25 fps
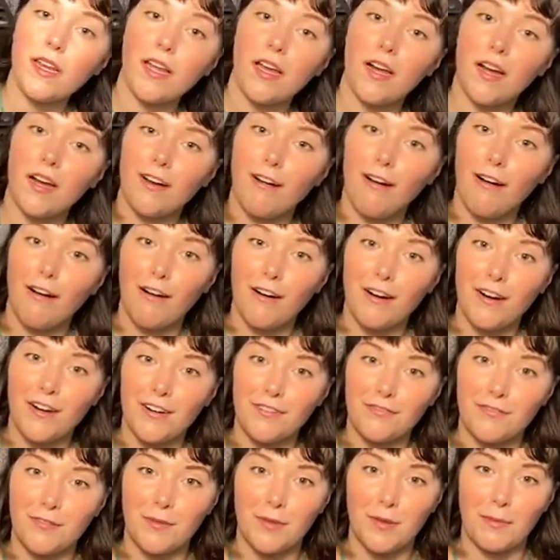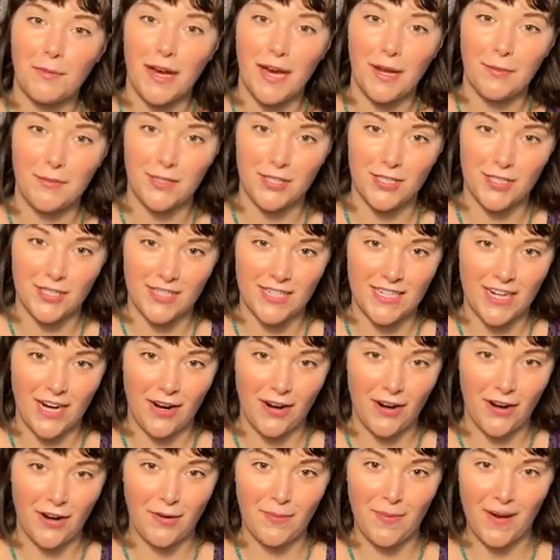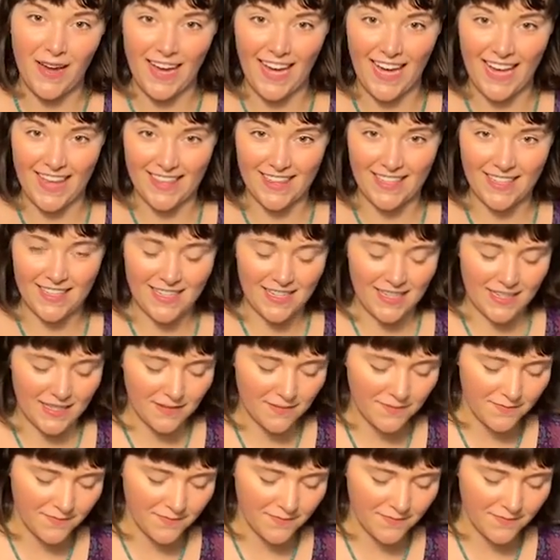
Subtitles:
a card from the Bad Bitches Tarot by Ethany